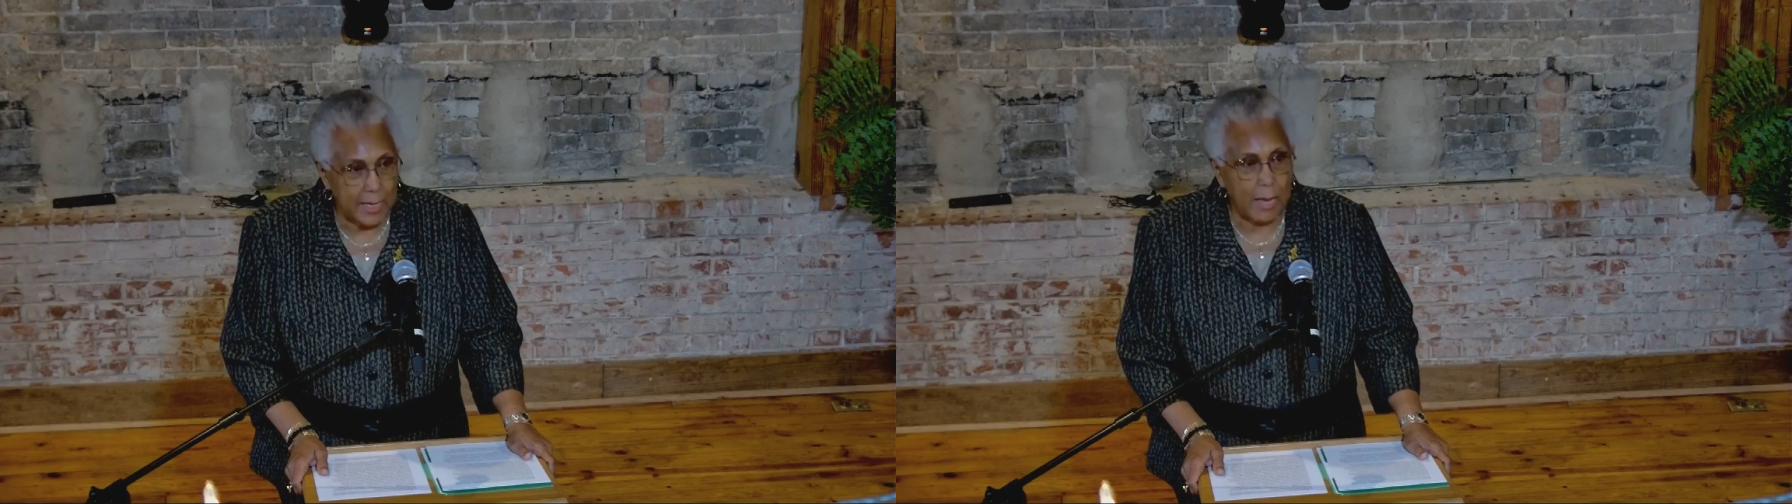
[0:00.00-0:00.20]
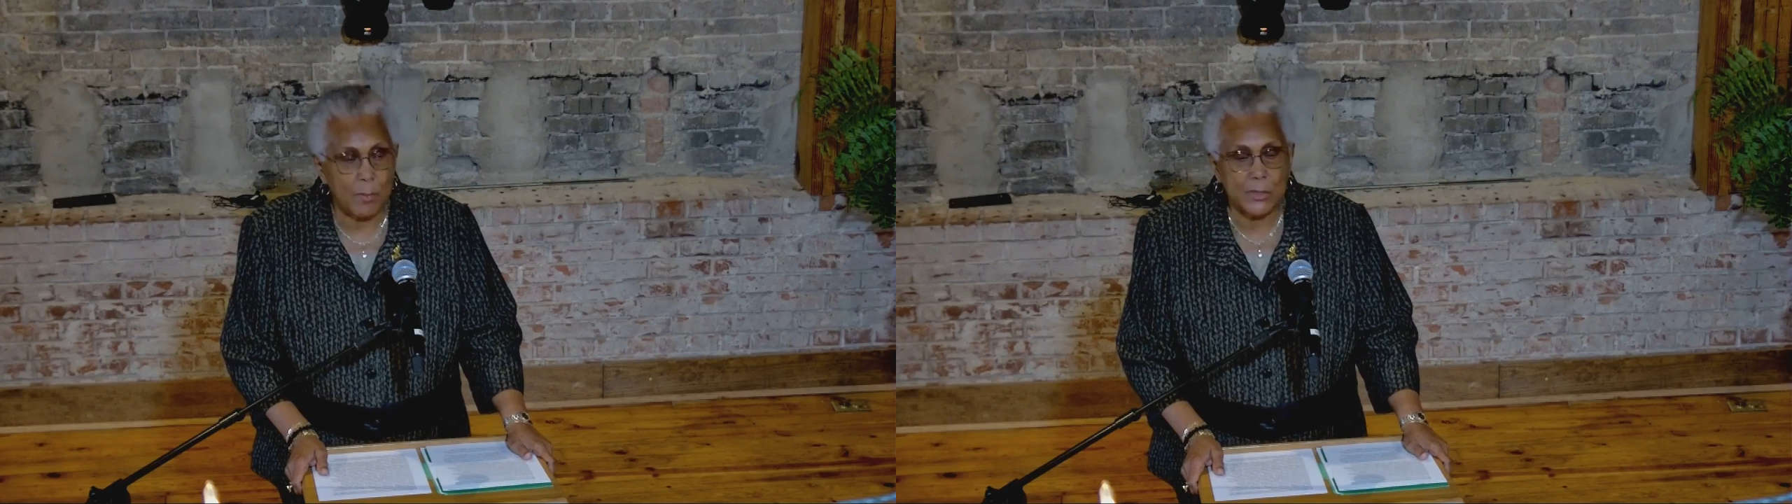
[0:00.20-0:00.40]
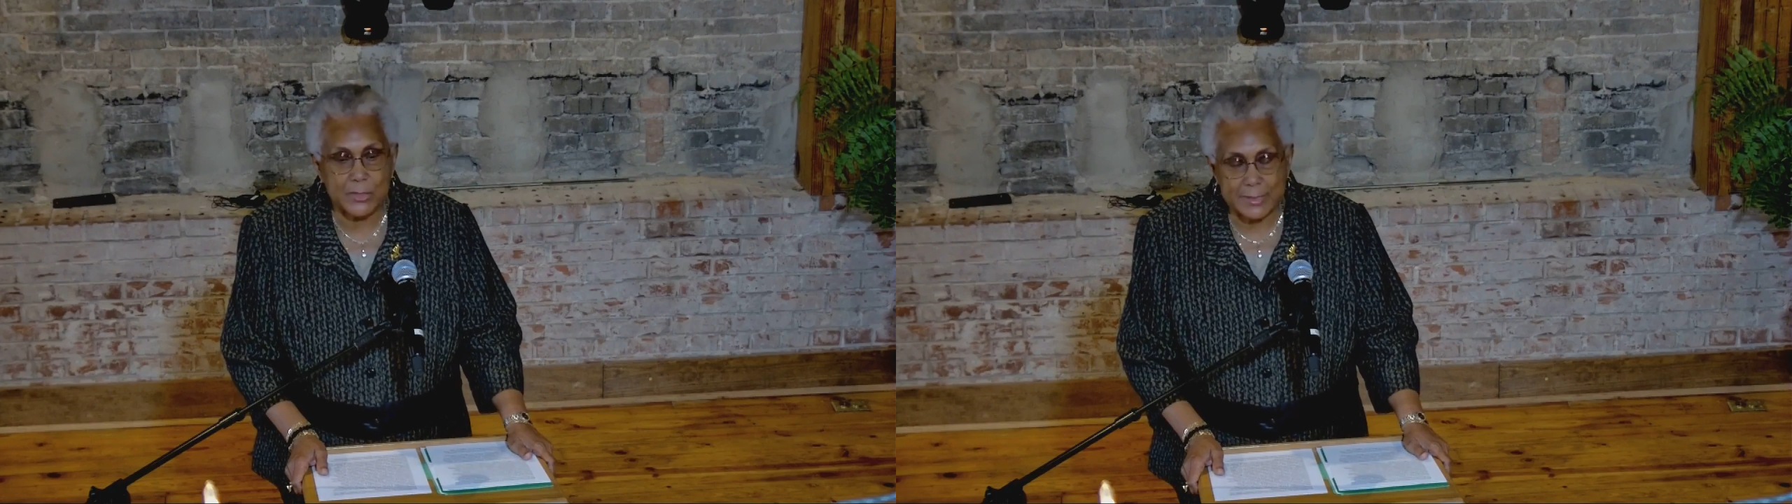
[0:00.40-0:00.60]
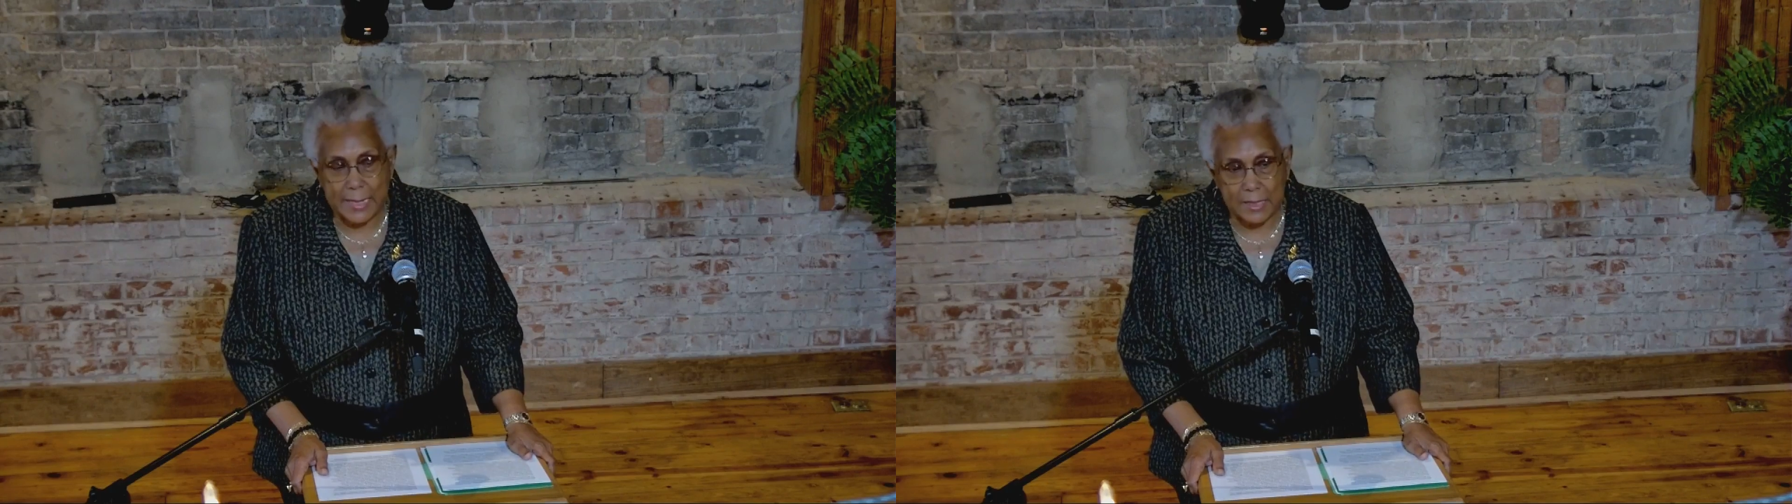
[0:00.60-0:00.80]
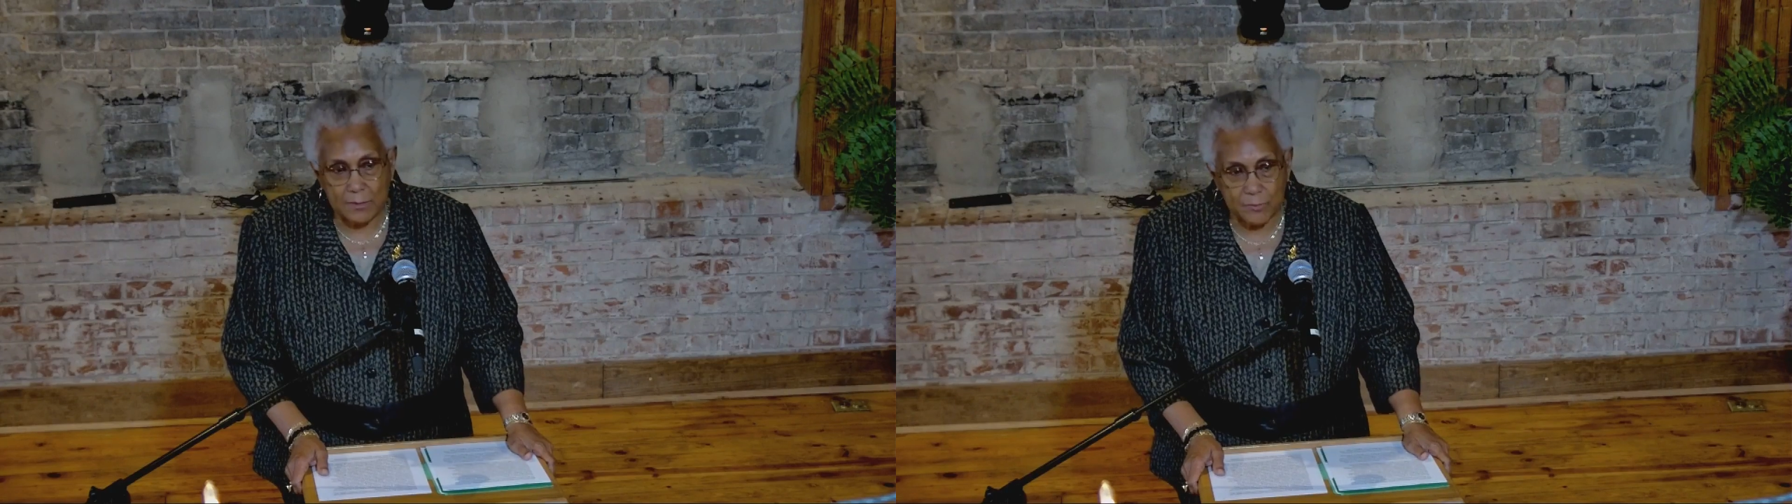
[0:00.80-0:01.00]
to stand in
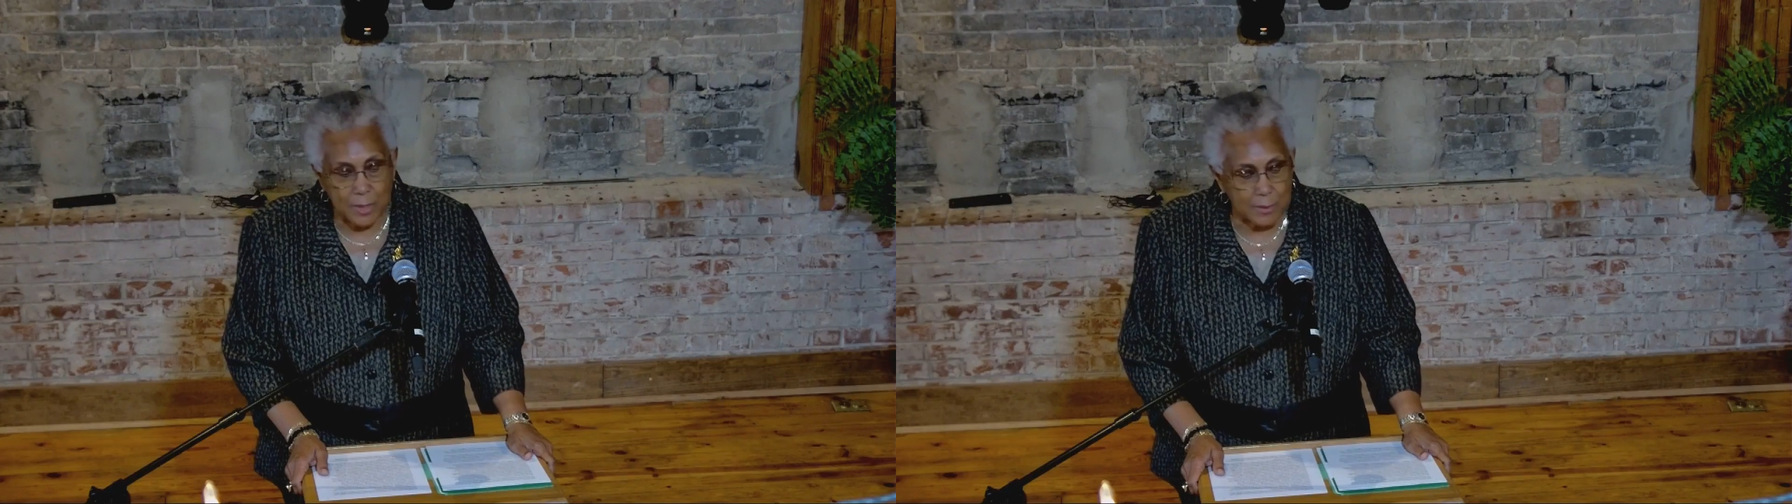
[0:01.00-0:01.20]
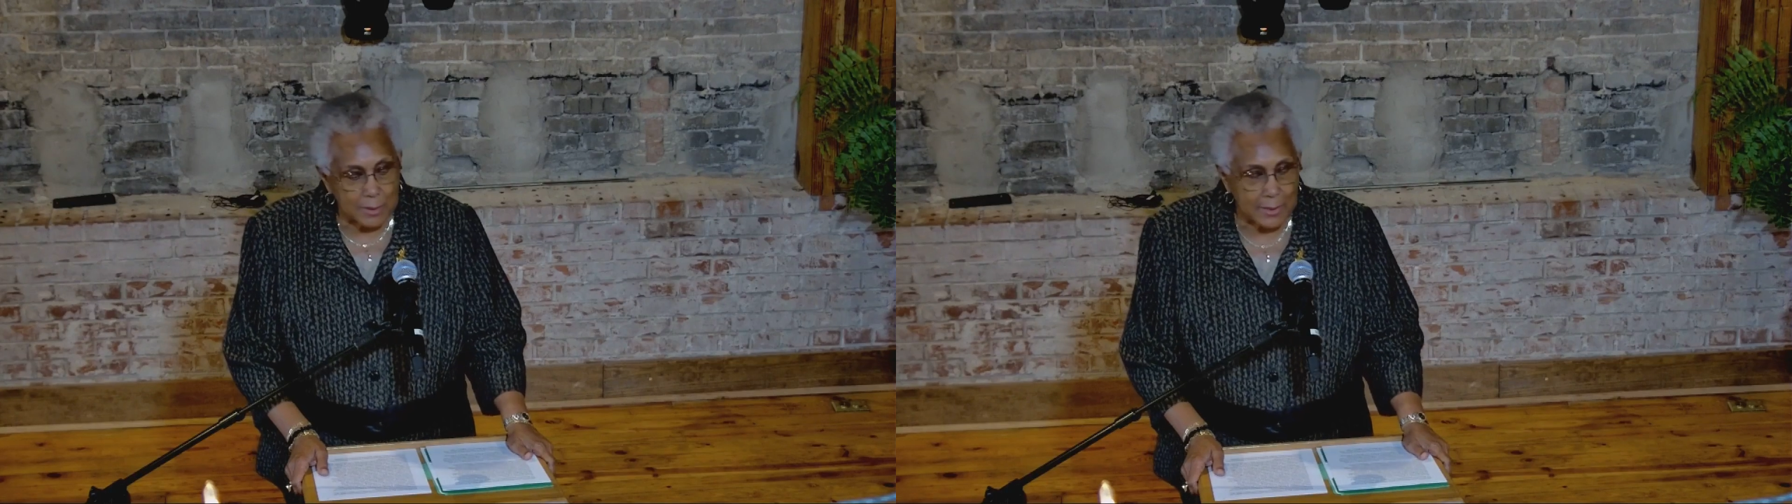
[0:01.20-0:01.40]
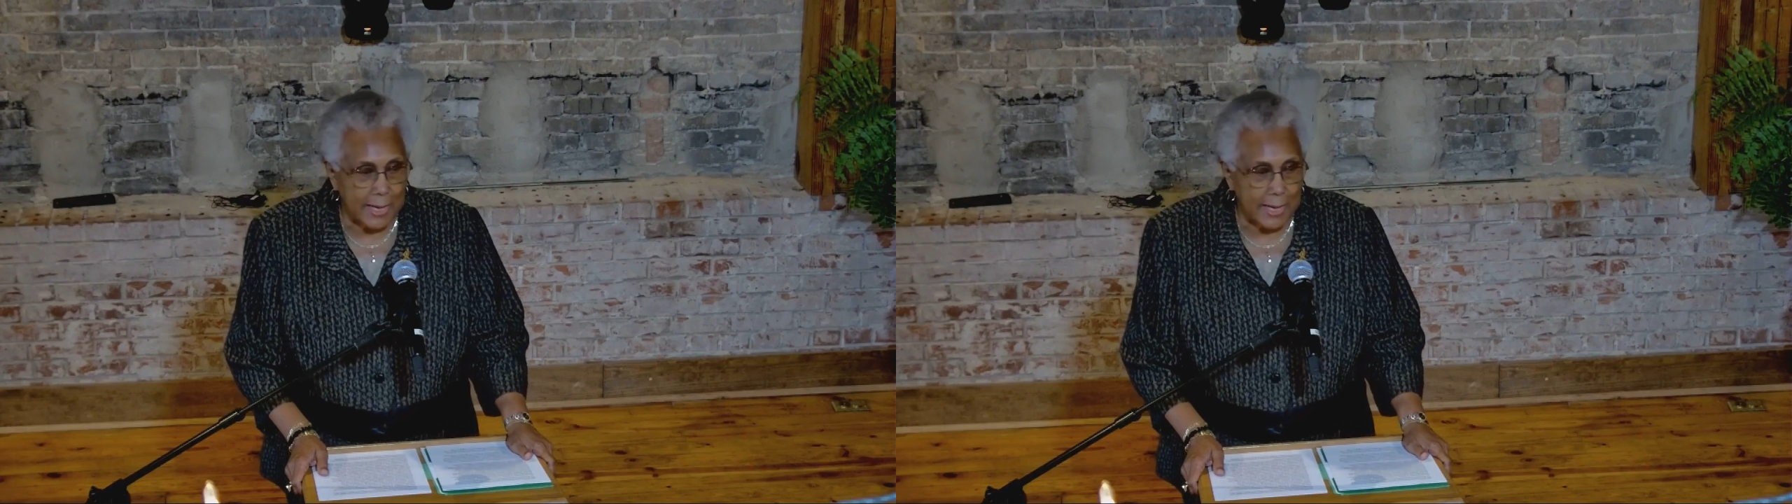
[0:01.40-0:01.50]
front of the class